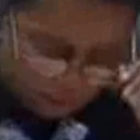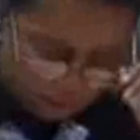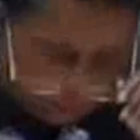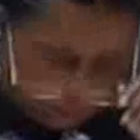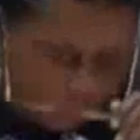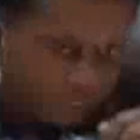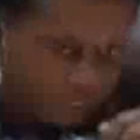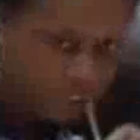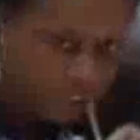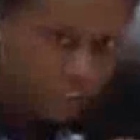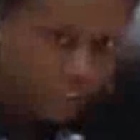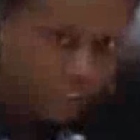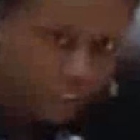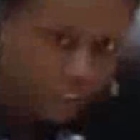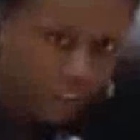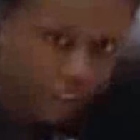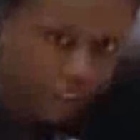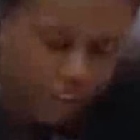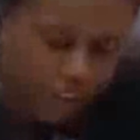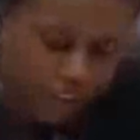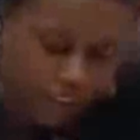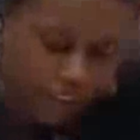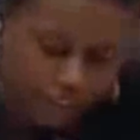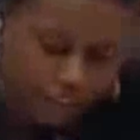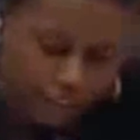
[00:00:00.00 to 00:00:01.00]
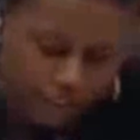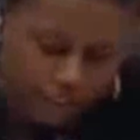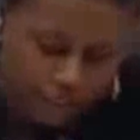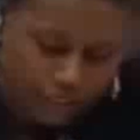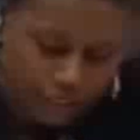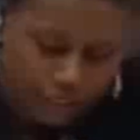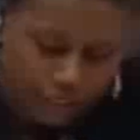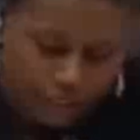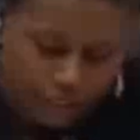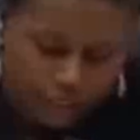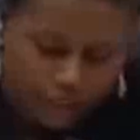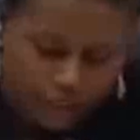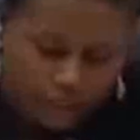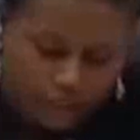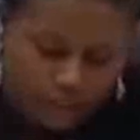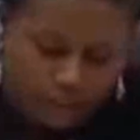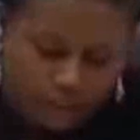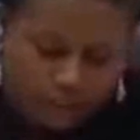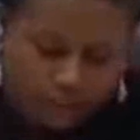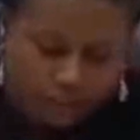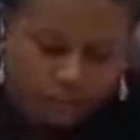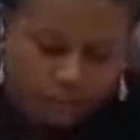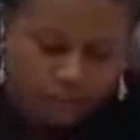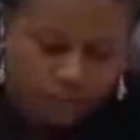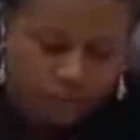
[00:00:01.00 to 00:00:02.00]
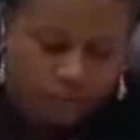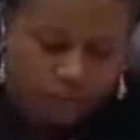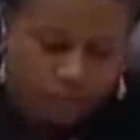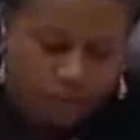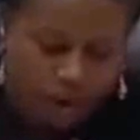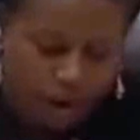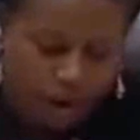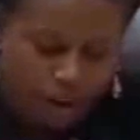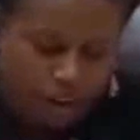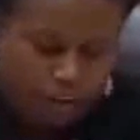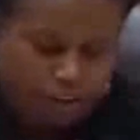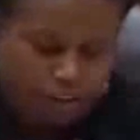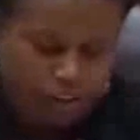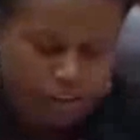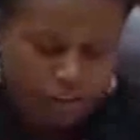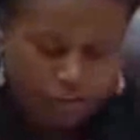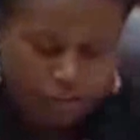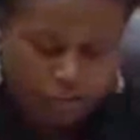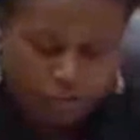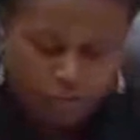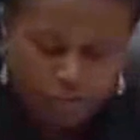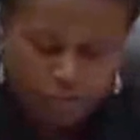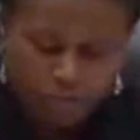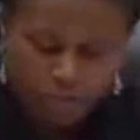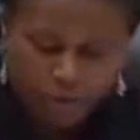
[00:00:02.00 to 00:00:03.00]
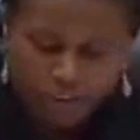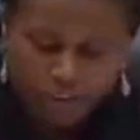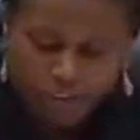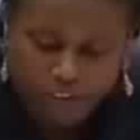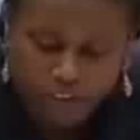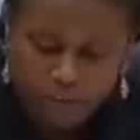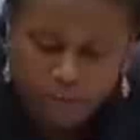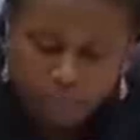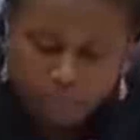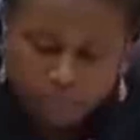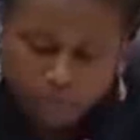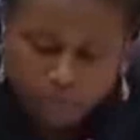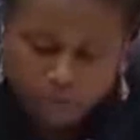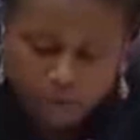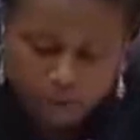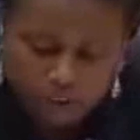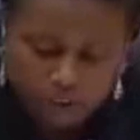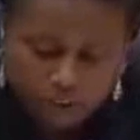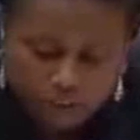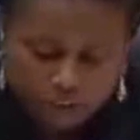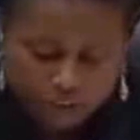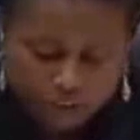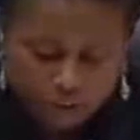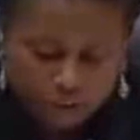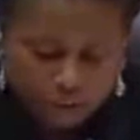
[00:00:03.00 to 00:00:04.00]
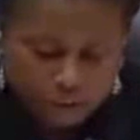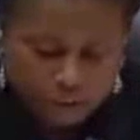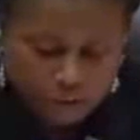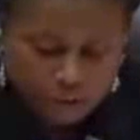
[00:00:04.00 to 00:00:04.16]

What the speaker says: Mr. Secretary, I watched President Bush